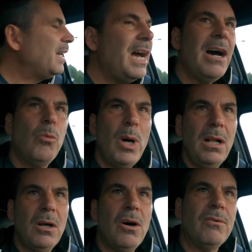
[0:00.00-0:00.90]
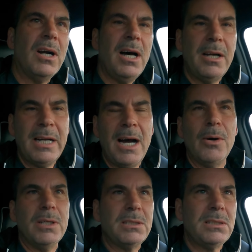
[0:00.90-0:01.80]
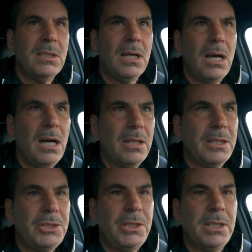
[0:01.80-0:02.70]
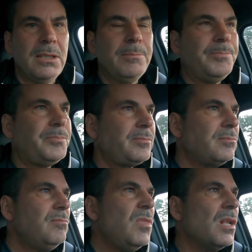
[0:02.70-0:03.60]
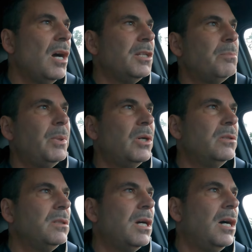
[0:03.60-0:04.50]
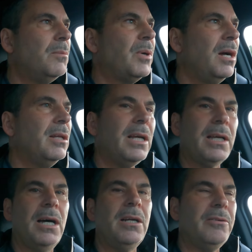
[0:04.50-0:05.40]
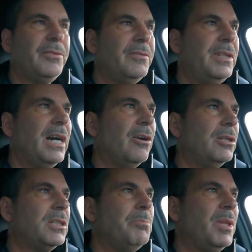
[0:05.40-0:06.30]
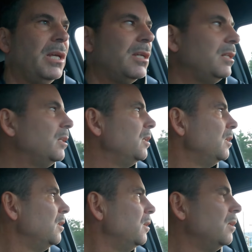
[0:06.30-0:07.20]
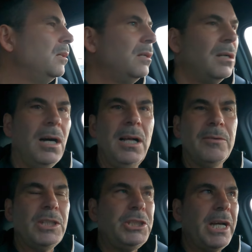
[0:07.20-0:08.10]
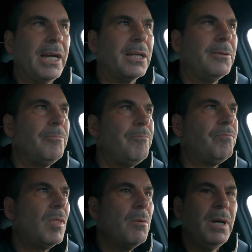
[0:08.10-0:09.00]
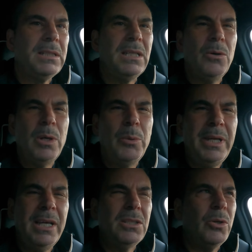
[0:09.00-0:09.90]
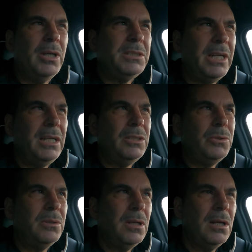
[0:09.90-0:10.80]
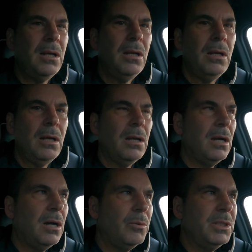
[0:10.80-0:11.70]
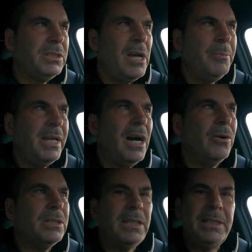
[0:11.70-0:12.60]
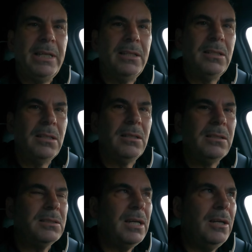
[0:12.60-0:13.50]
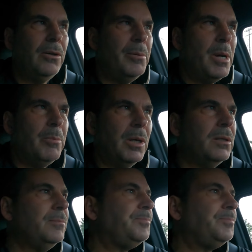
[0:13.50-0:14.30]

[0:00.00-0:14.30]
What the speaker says: I have well over 100 hours this year on the boat, probably like 150 hours, I'm thinking. I'll have to check. But when we get the oil change, we'll see how many hours I did, because I don't remember.